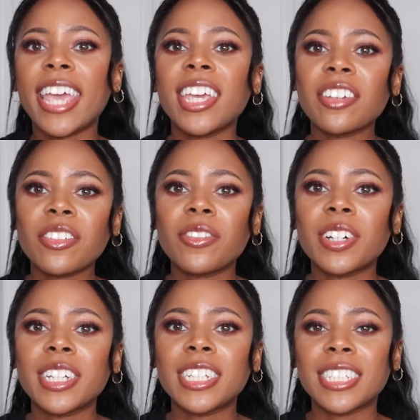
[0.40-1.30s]
Hey
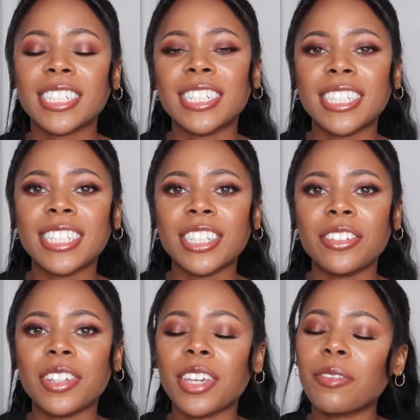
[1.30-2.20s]
everyone, it's good to
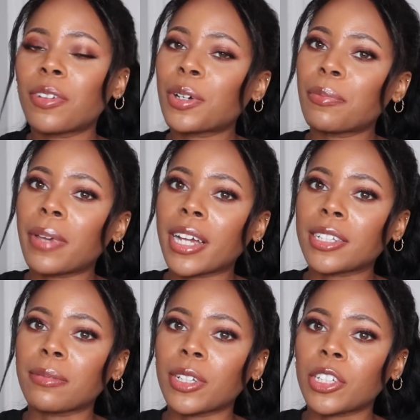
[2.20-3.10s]
see you again. Welcome back
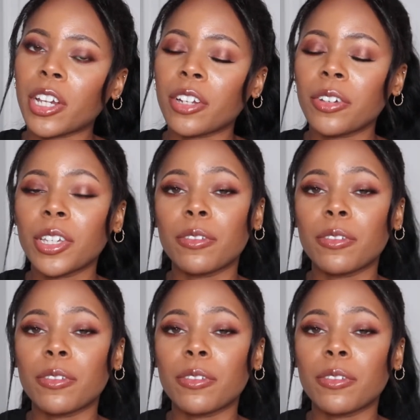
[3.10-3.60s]
to my channel.